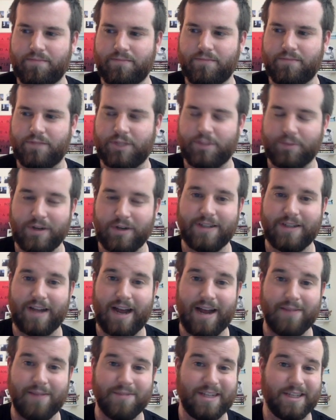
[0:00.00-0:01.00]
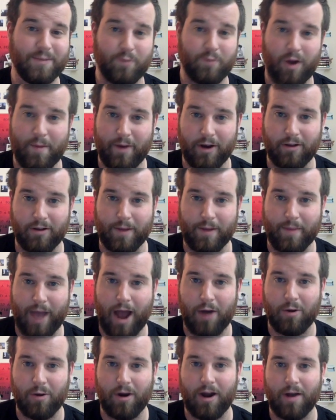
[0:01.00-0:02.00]
sprint times, that's primarily
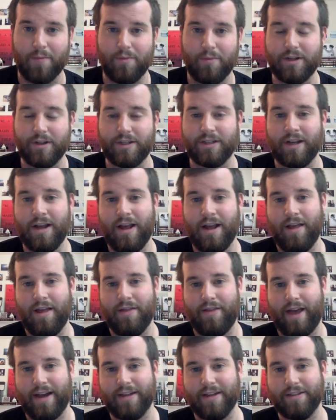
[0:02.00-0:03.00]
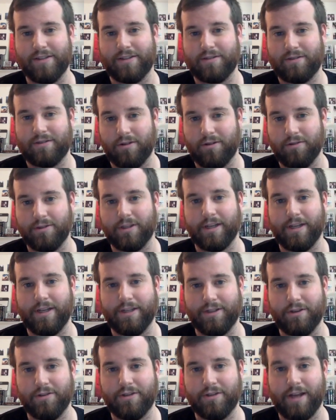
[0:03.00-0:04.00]
power output. That is closely
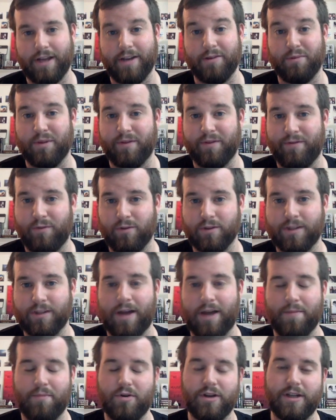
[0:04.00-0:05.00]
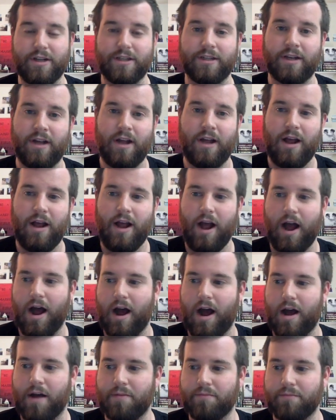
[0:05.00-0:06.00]
associated with force output.
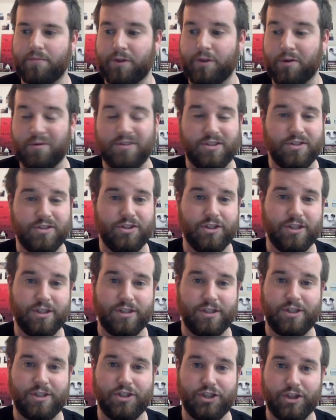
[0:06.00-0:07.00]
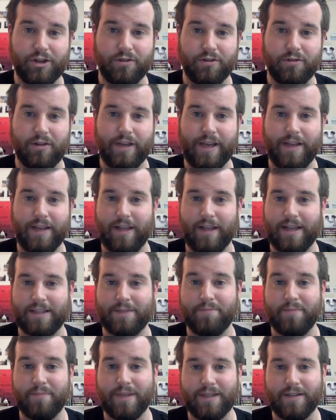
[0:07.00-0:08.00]
You're just generally
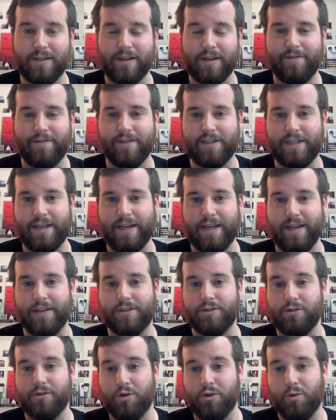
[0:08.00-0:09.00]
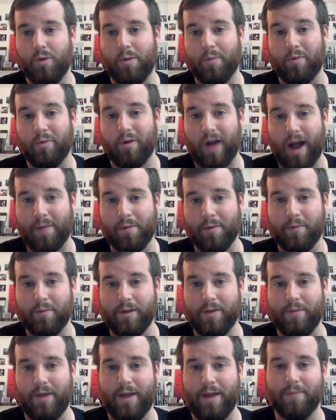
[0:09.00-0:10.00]
less mentally fatigued, so you will
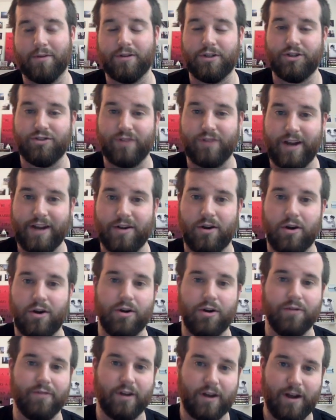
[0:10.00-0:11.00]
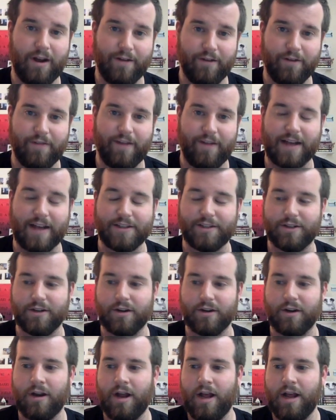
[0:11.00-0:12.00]
probably be able to train harder, recover
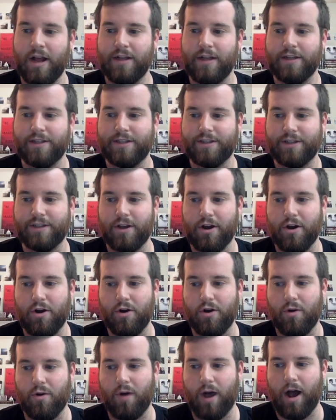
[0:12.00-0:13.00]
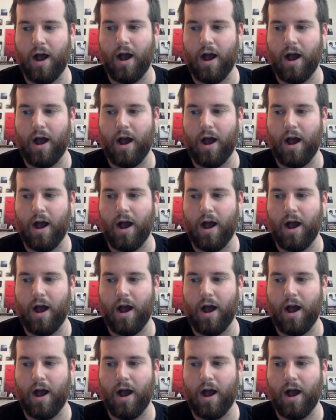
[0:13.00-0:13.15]
faster. So